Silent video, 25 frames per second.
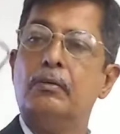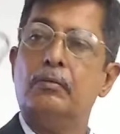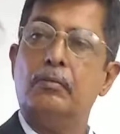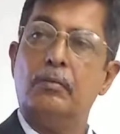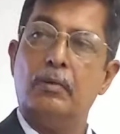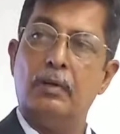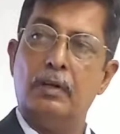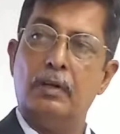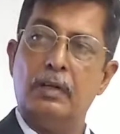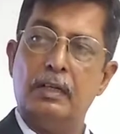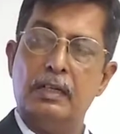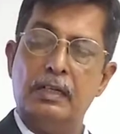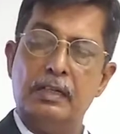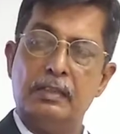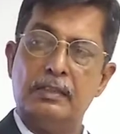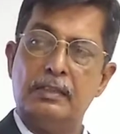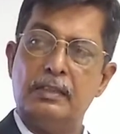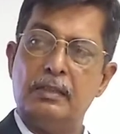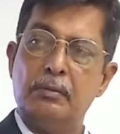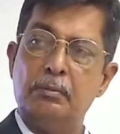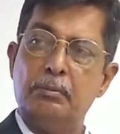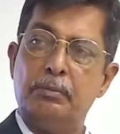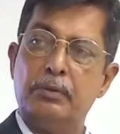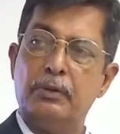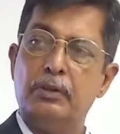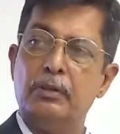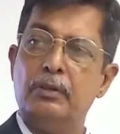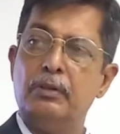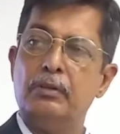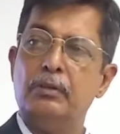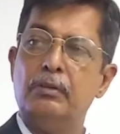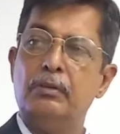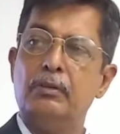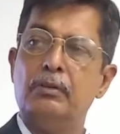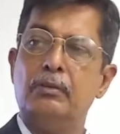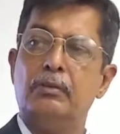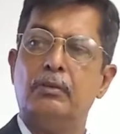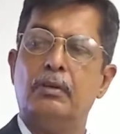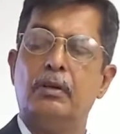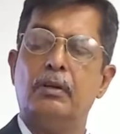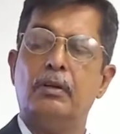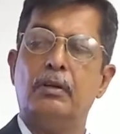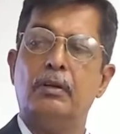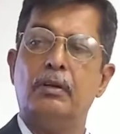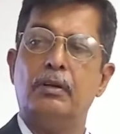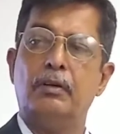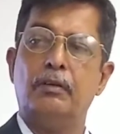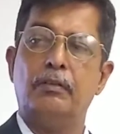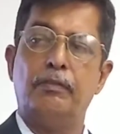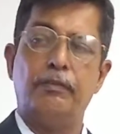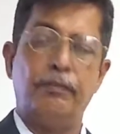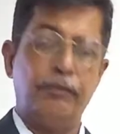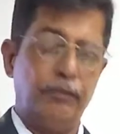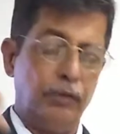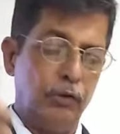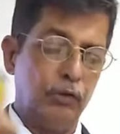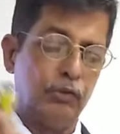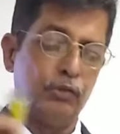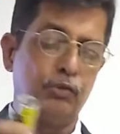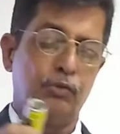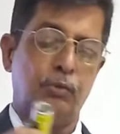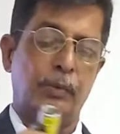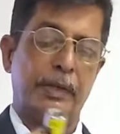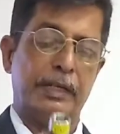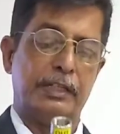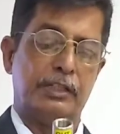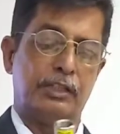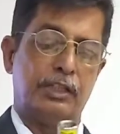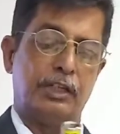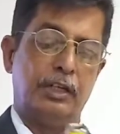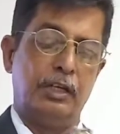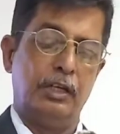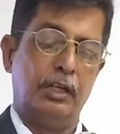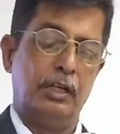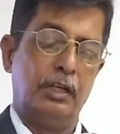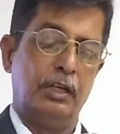that this particular bearing is not getting enough oil,